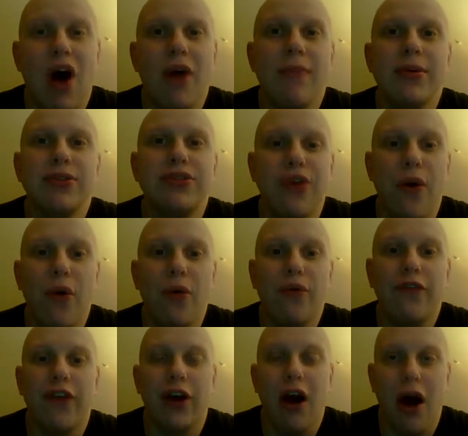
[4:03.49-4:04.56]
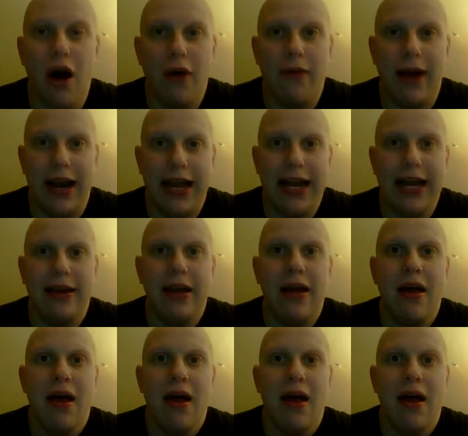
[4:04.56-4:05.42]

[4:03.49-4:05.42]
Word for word: almost over already.